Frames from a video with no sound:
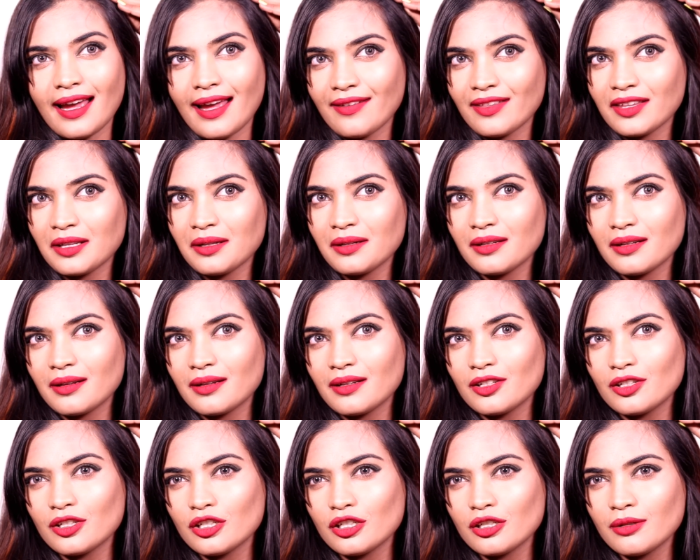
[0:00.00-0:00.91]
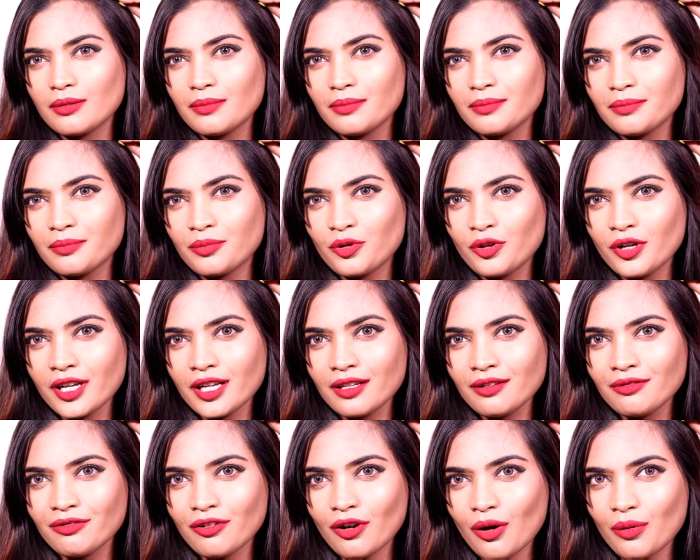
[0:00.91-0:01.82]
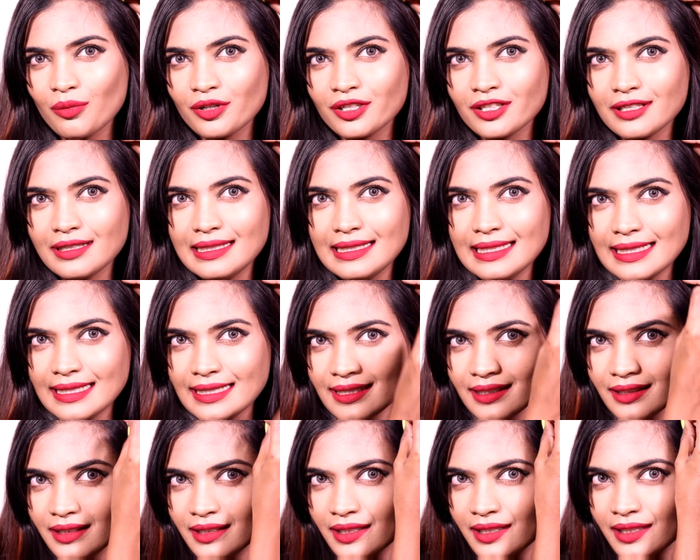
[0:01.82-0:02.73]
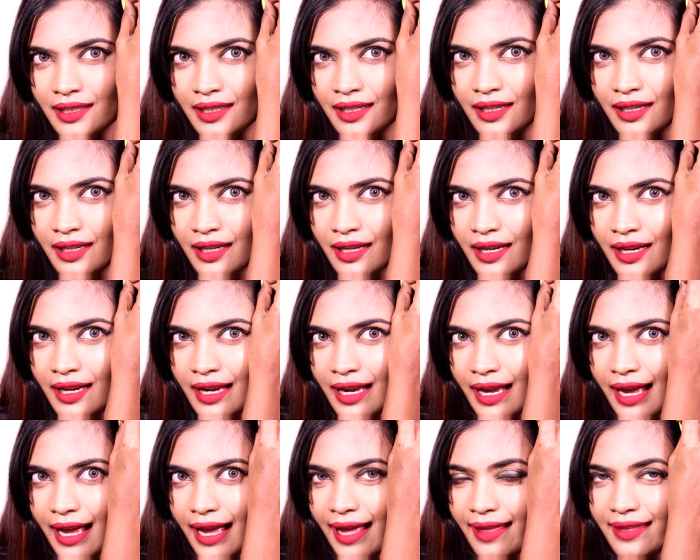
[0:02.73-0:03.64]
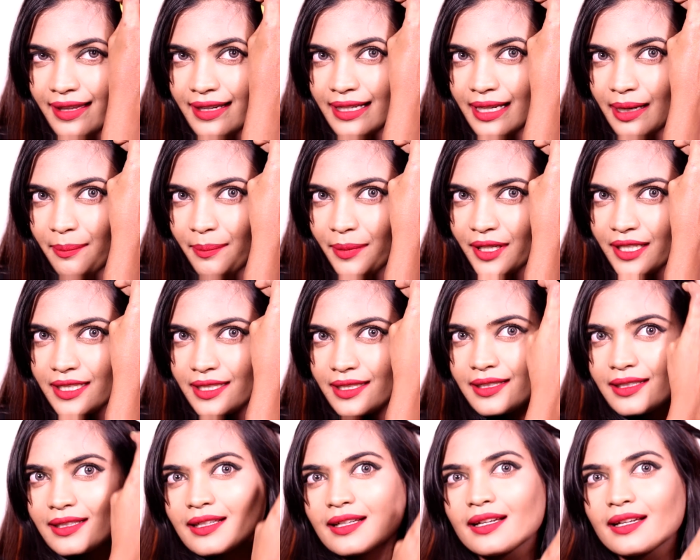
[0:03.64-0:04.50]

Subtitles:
And then bring it forward a little and then flip it.